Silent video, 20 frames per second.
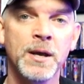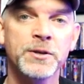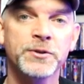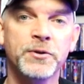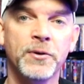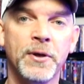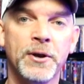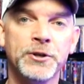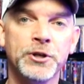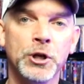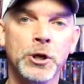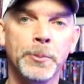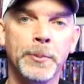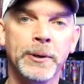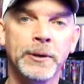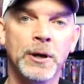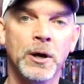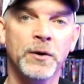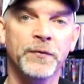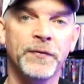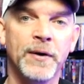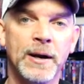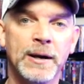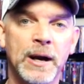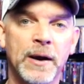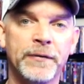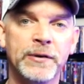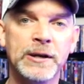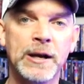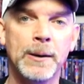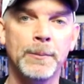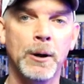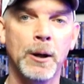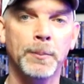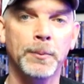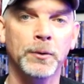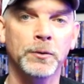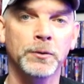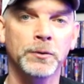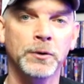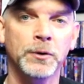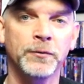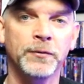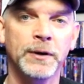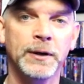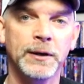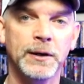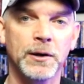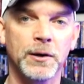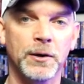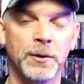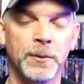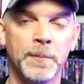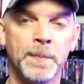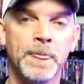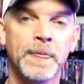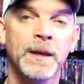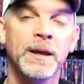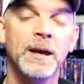so that you can be notified every time I upload a new video.